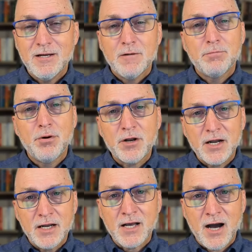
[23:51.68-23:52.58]
put it
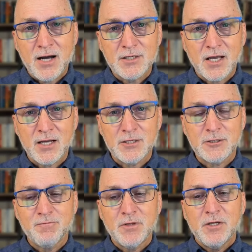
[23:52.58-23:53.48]
in God's hands.
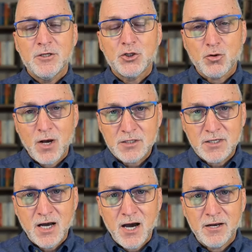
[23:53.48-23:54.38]
Trust
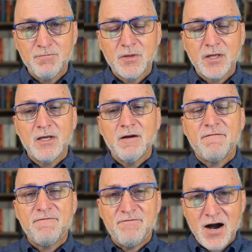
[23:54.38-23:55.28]
God.
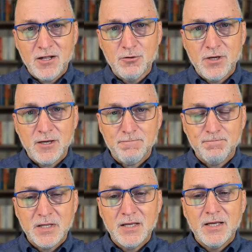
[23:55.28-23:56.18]
Follow him.
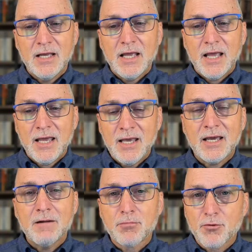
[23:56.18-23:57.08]
He
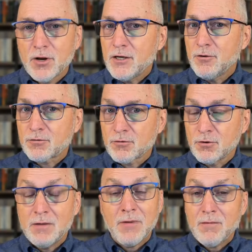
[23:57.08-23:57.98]
can bring you through.
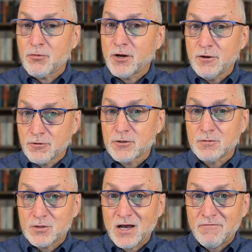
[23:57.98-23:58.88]
He might bring you through some
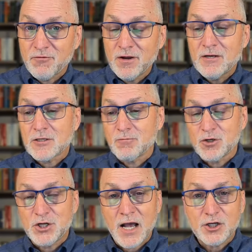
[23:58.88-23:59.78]
suffering, some
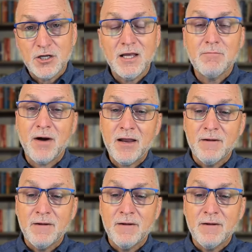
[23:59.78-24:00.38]
rejection. He might